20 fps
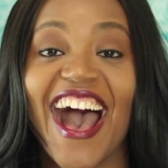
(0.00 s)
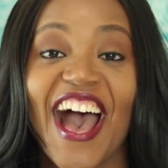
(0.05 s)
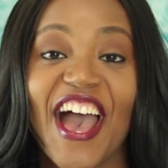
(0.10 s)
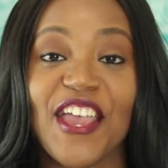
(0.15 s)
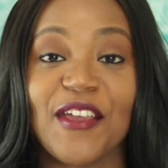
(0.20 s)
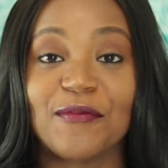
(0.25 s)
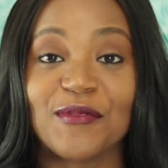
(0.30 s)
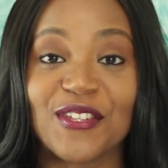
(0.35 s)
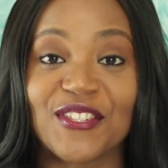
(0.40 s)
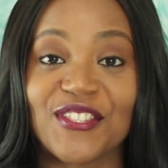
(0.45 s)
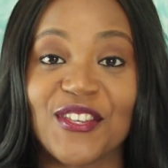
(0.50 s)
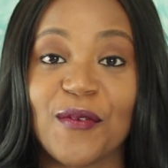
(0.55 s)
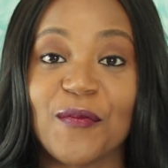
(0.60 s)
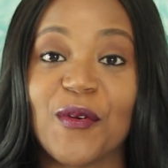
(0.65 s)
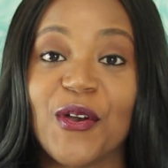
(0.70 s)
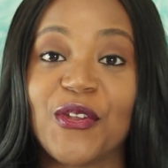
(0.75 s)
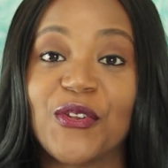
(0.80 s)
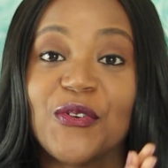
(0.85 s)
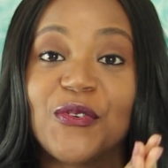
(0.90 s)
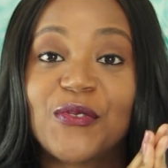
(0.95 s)
I am just
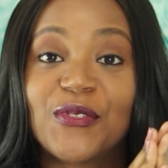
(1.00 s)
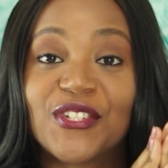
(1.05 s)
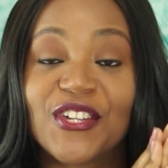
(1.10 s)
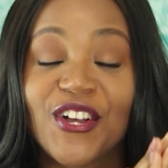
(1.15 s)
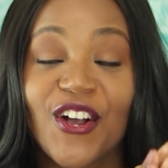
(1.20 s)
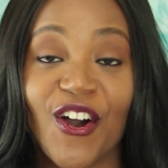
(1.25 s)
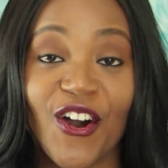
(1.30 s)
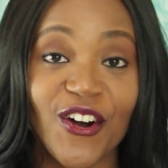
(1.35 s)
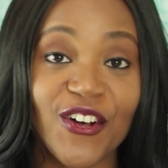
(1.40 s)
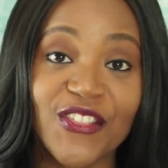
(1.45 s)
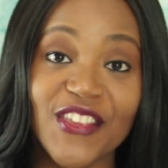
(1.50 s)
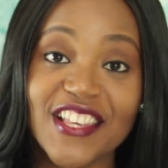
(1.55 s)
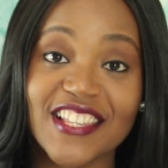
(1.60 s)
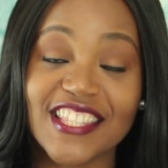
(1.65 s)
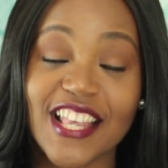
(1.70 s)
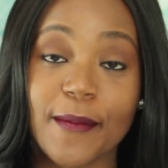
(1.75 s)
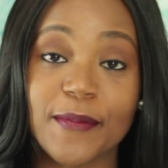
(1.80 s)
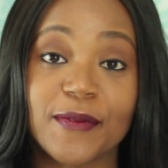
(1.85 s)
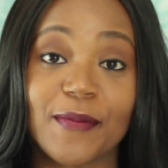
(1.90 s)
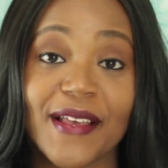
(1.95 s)
someone who took all
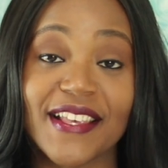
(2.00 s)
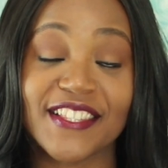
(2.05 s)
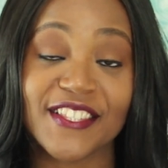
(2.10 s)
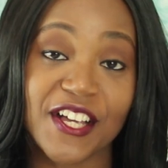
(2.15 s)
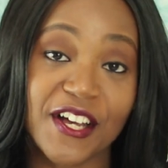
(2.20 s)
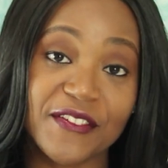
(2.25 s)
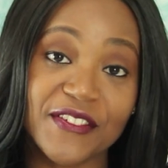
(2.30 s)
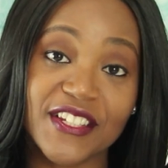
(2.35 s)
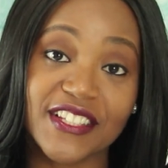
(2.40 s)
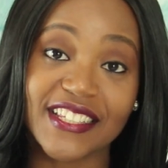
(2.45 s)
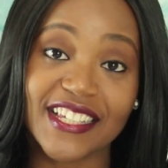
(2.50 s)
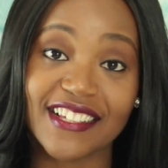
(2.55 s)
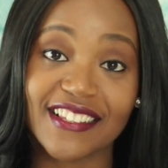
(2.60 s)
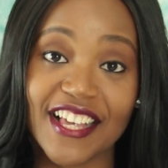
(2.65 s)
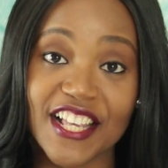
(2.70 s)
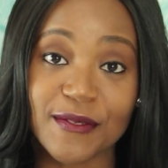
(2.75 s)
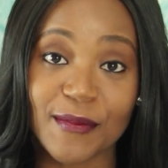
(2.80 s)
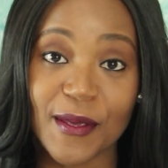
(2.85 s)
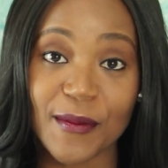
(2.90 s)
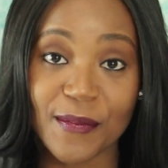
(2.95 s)
these steps myself to
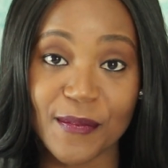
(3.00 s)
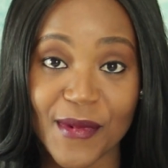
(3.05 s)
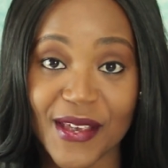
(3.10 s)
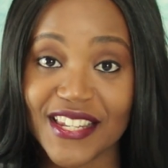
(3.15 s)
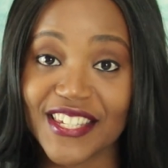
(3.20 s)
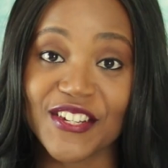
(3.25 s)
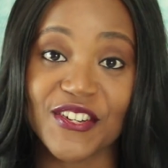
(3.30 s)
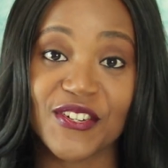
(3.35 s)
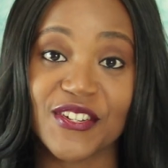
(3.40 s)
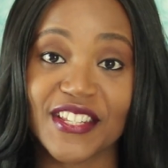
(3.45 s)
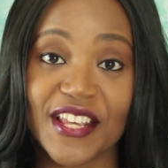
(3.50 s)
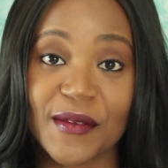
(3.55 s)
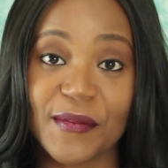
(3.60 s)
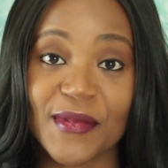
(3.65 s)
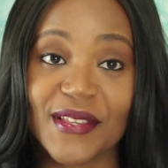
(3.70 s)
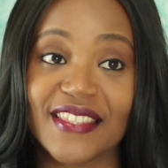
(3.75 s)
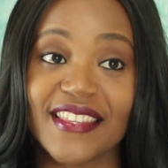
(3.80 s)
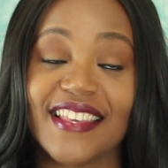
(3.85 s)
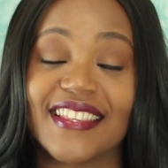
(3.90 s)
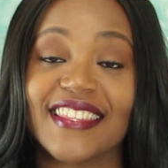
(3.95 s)
legalize my interior
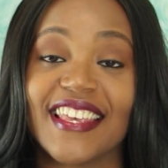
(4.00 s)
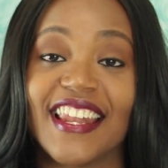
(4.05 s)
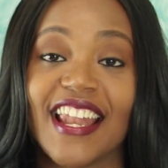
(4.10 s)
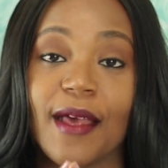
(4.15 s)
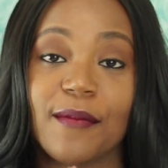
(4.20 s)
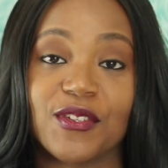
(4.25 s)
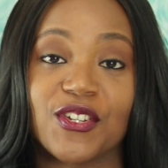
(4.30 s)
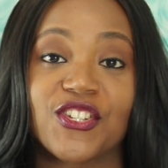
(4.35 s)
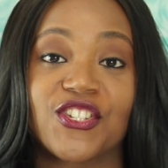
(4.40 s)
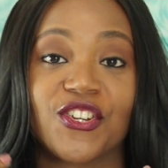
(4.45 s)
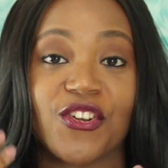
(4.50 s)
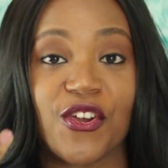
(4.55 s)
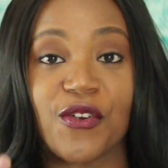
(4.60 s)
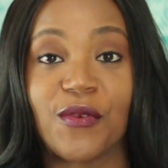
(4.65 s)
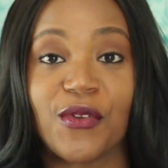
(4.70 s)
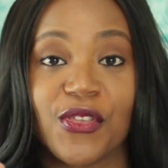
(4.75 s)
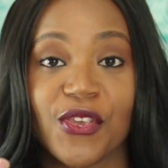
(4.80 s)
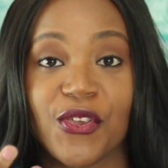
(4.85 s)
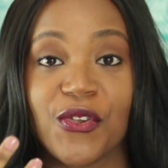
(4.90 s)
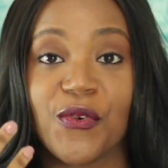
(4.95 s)
design business, and I'm just
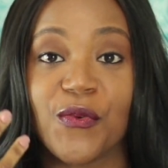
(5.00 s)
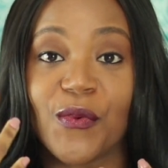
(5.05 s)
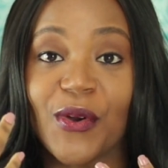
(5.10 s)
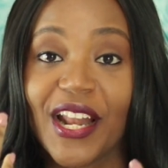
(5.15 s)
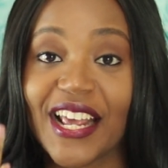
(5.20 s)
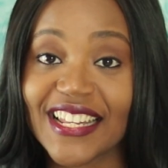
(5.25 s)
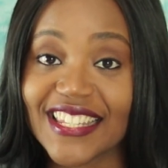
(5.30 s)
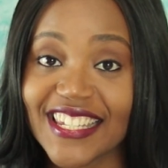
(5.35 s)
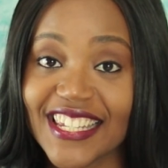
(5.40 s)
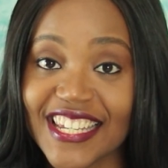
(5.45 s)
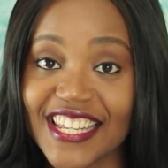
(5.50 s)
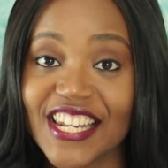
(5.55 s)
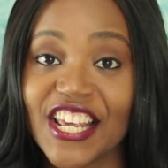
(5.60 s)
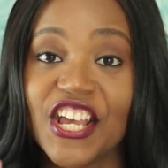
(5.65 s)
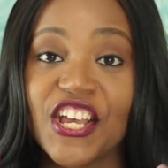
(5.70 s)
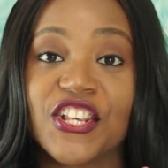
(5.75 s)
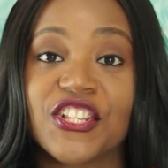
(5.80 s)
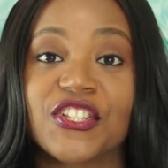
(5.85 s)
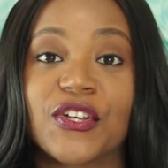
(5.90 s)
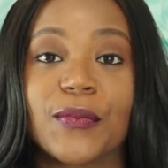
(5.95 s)
sharing with you what I
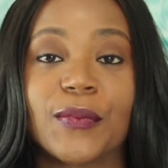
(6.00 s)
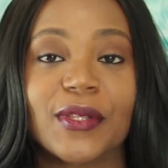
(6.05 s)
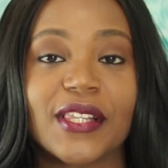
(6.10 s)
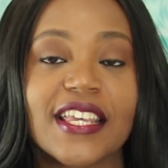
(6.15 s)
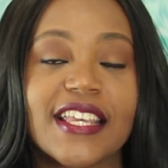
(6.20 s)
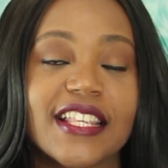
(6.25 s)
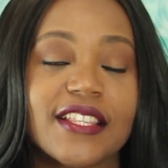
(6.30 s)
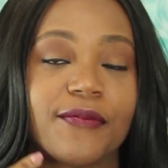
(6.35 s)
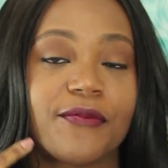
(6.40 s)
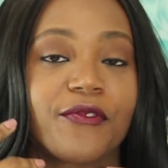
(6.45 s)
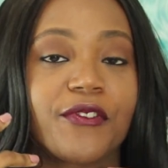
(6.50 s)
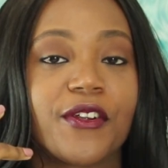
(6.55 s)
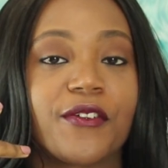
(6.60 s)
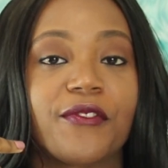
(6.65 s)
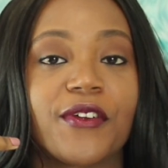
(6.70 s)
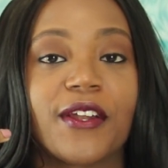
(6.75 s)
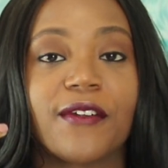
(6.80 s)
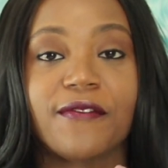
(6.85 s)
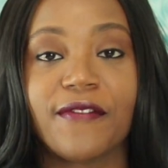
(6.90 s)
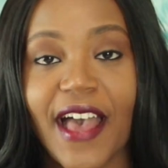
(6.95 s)
did. So please
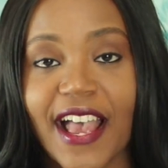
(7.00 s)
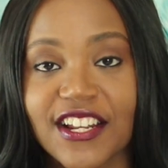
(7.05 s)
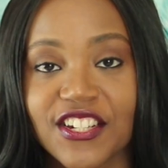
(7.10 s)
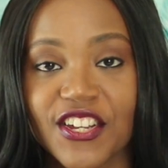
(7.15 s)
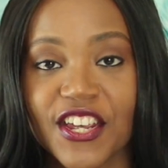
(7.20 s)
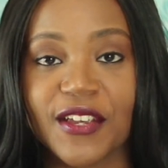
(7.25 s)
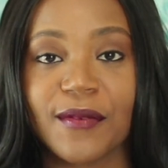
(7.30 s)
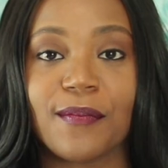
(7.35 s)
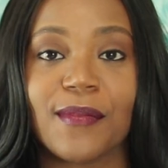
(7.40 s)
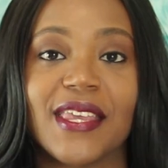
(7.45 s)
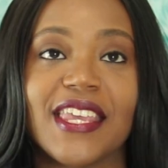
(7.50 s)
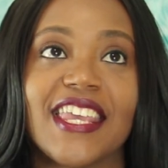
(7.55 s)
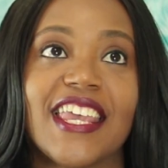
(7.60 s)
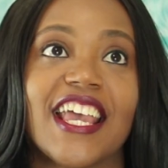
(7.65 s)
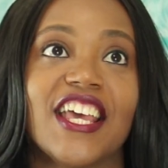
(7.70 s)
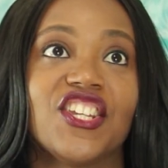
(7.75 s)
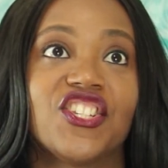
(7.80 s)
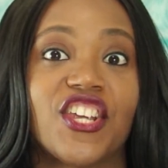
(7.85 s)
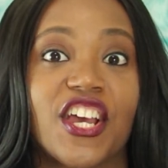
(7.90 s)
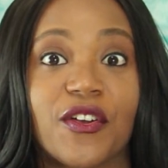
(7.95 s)
feel free to fact check
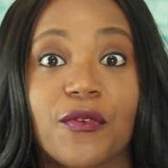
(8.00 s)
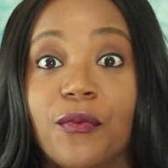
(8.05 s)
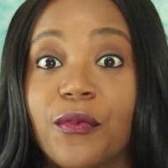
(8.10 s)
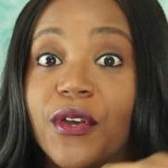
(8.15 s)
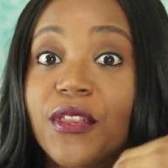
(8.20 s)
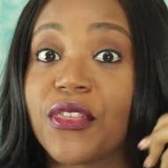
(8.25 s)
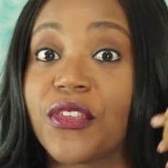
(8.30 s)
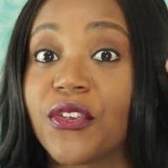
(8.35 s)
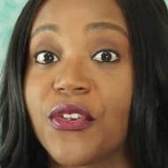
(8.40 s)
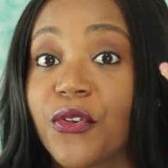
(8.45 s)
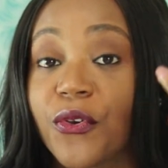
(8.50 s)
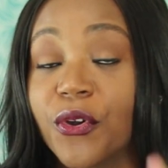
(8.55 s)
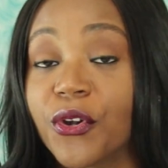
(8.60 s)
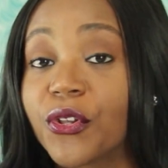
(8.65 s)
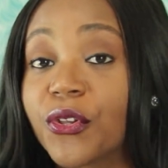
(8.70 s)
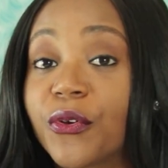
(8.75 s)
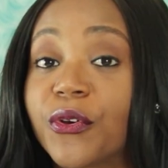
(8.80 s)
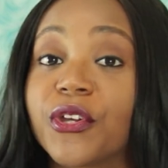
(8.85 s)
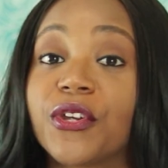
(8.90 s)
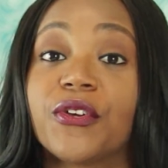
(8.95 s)
me and check with
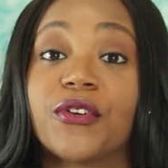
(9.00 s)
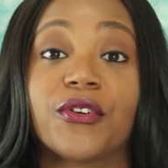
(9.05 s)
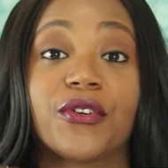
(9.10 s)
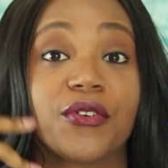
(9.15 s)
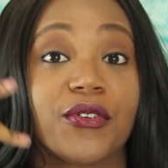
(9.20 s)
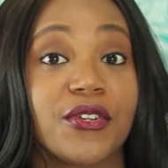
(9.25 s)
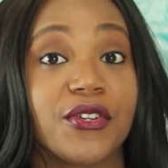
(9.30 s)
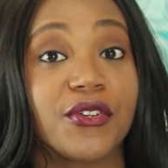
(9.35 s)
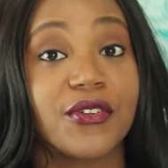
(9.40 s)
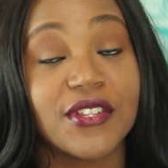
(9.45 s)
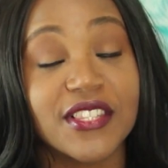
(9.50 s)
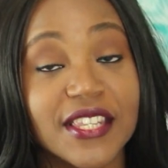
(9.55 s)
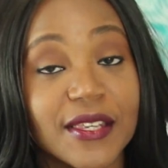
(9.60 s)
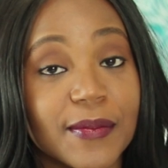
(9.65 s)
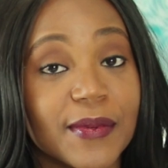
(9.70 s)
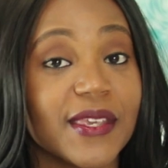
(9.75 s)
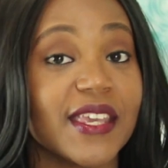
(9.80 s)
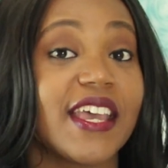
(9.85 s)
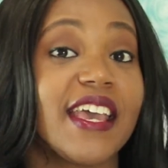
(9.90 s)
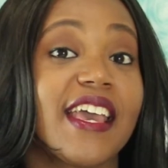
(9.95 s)
your lawyer or your
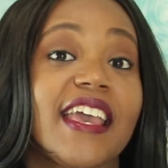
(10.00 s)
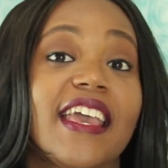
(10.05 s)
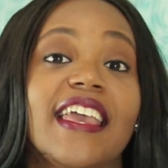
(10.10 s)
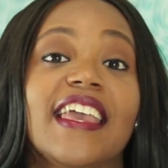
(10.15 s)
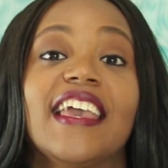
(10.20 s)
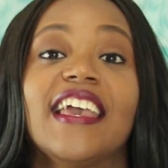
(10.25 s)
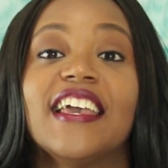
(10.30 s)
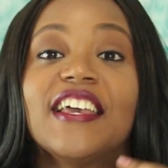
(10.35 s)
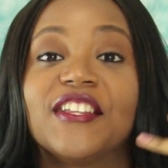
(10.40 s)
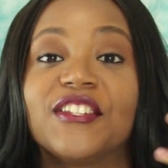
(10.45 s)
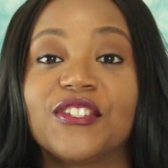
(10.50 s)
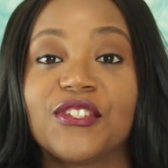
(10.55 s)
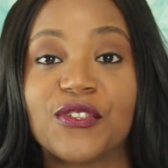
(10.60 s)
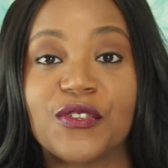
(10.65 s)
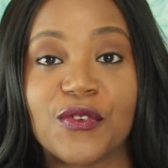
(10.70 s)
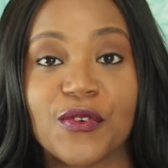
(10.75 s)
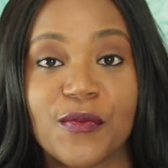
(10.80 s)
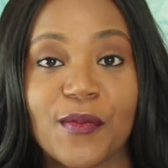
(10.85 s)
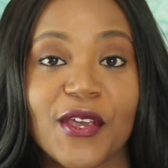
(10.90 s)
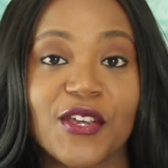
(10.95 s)
CPA
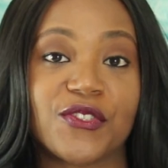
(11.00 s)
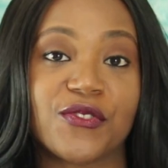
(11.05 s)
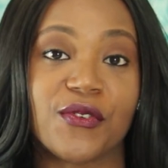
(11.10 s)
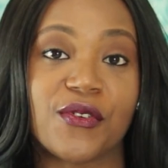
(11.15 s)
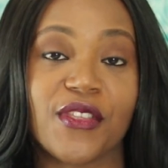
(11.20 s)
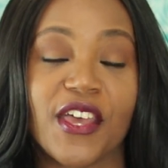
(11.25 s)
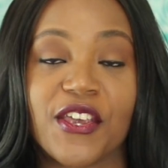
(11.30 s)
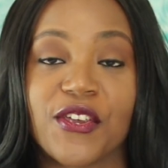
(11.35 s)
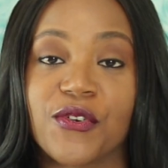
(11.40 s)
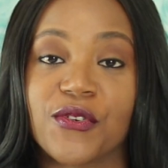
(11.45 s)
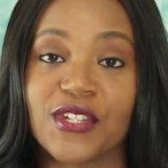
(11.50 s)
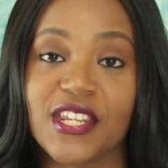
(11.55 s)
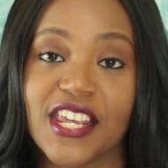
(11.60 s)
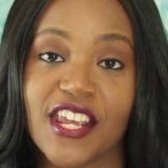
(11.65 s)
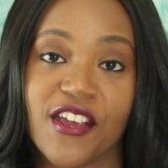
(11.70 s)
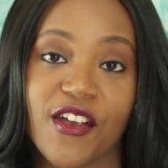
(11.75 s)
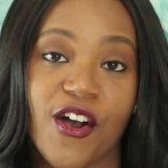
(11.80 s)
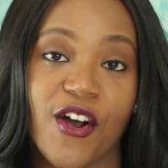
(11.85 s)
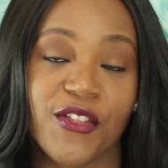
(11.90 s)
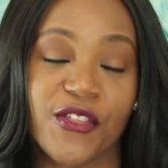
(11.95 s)
to make sure that you're
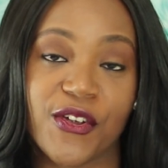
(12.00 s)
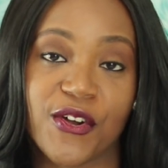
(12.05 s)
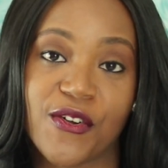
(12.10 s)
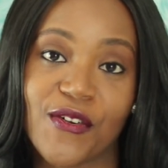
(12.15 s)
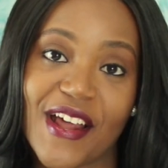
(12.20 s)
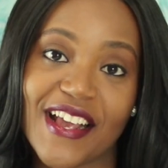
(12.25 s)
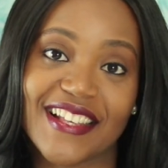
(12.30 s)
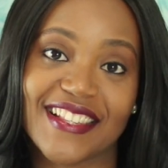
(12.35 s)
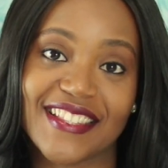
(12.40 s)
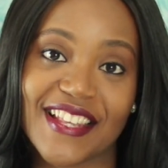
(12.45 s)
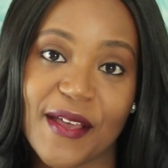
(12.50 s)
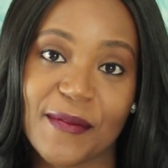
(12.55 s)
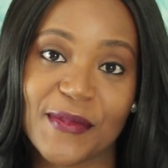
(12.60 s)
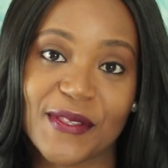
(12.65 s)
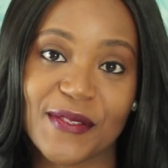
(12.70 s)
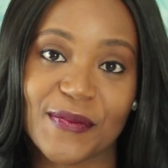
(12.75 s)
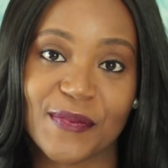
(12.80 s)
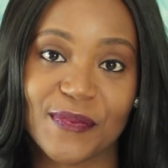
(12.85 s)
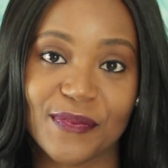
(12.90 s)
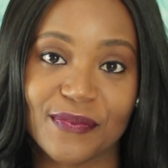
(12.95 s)
taking all the correct
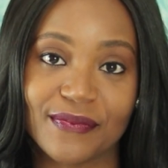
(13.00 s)
steps.